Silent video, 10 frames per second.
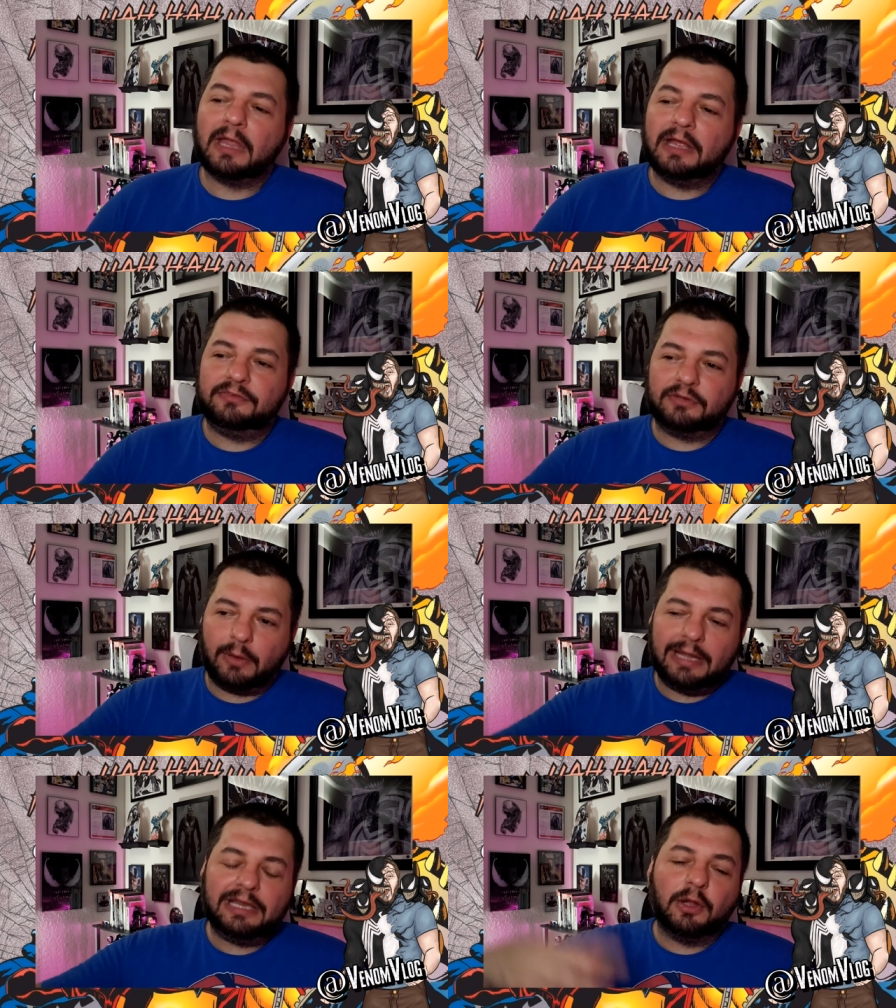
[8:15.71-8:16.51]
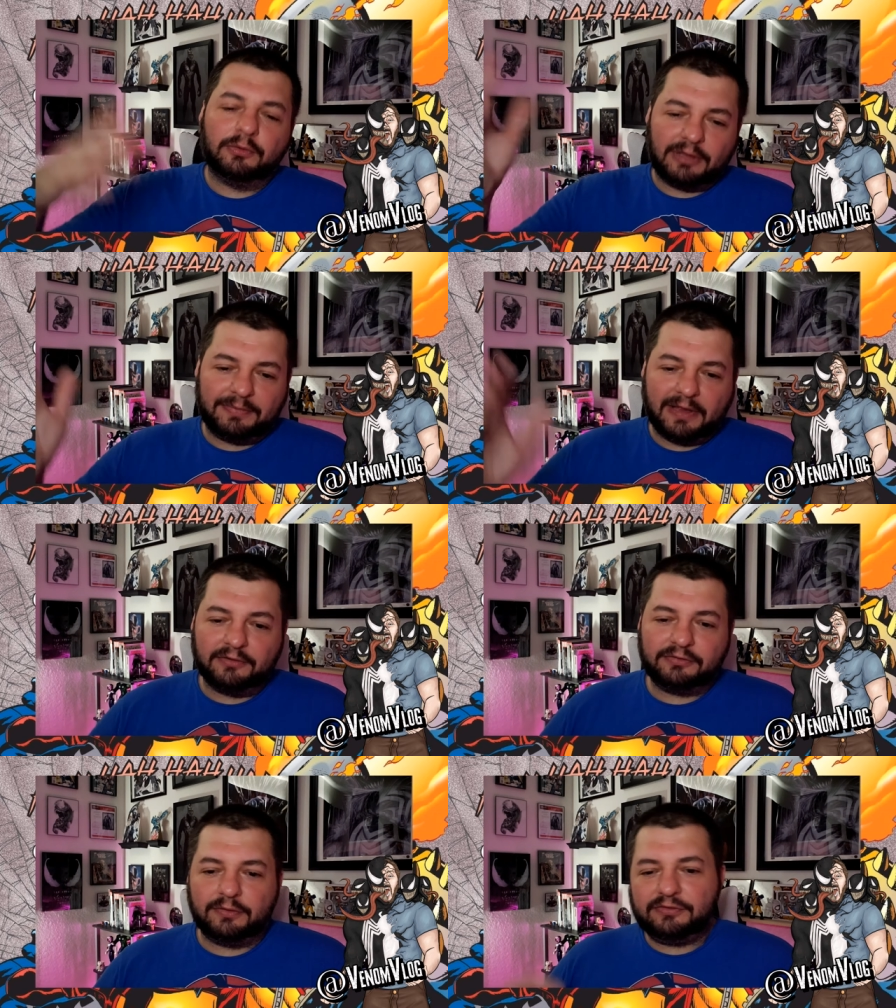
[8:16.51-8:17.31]
And so Eddie goes up there.
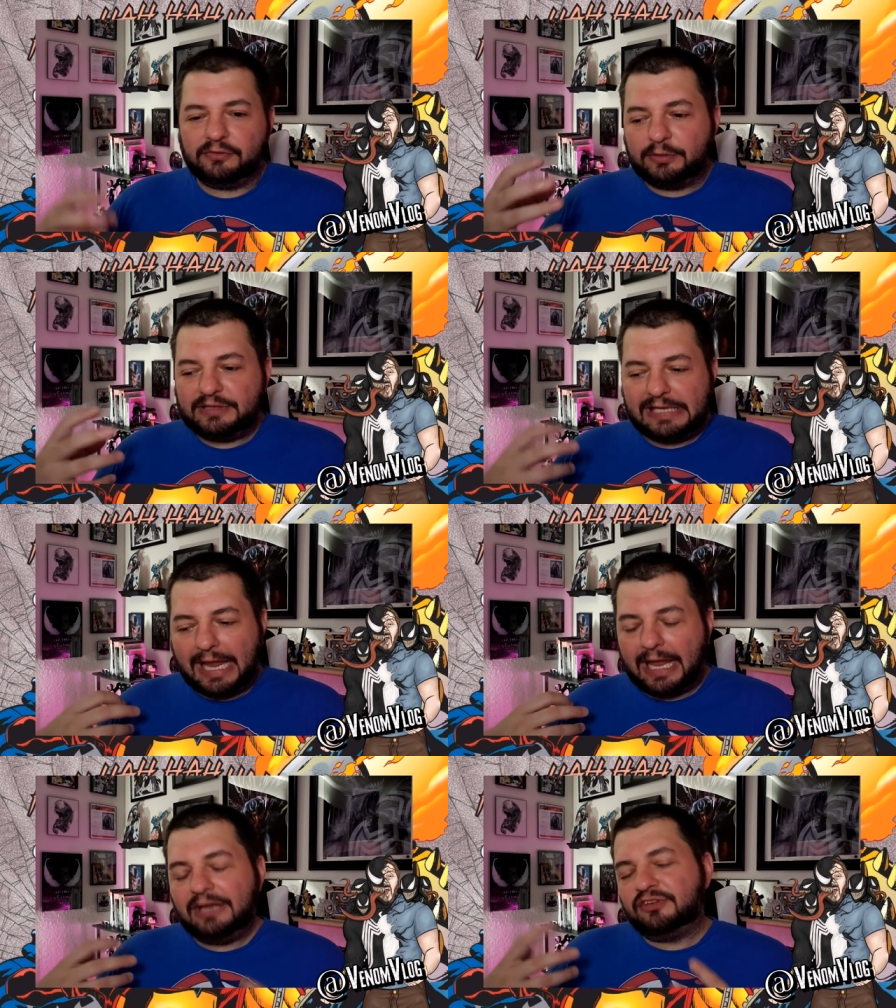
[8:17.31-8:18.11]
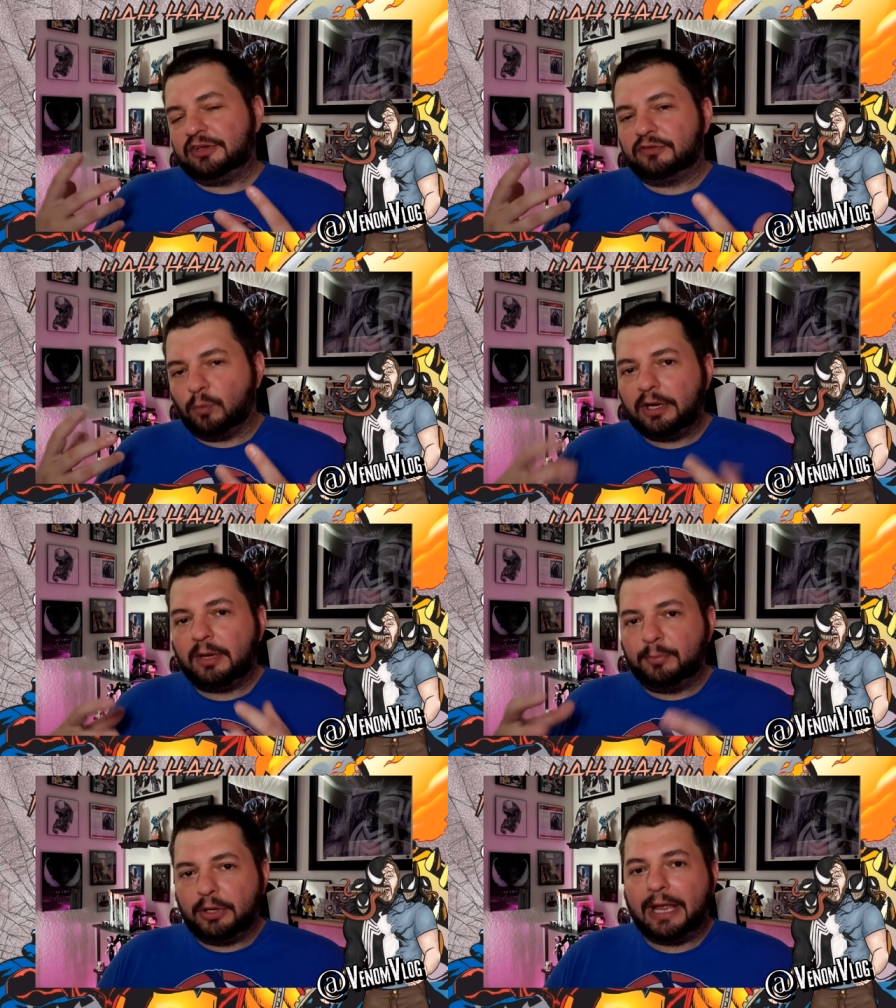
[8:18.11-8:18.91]
So this is what the agents wanted
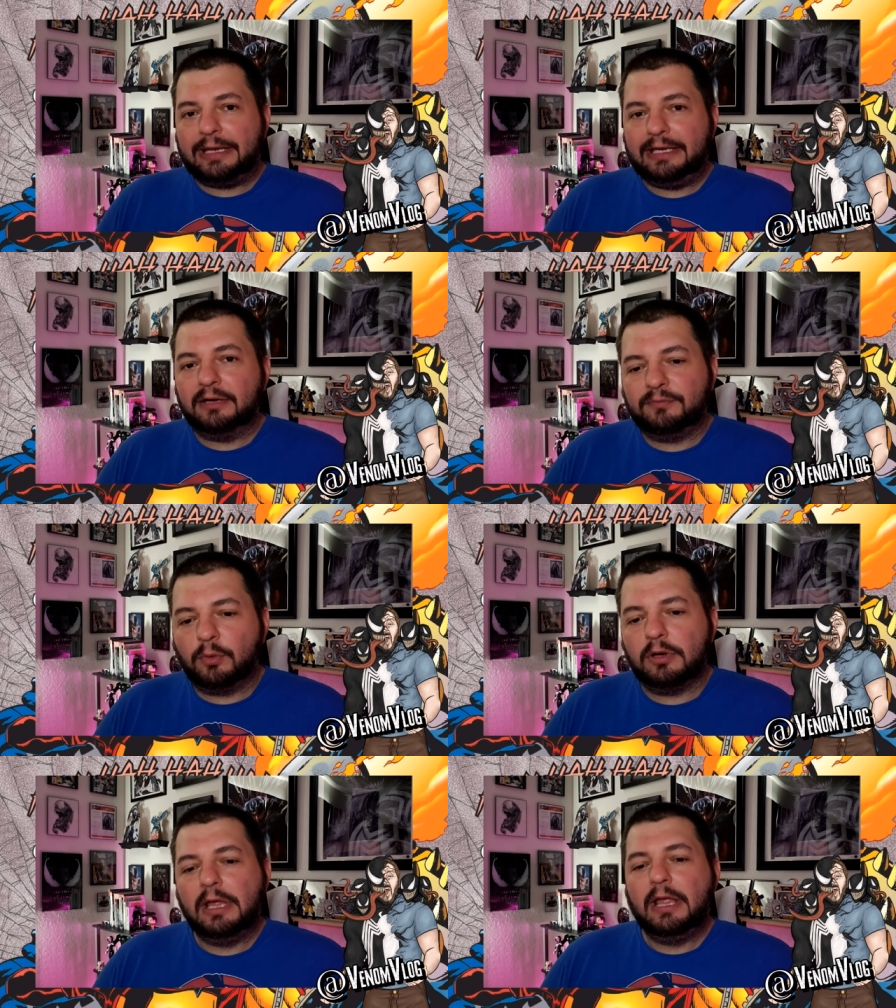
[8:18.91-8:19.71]
to put Eddie here for.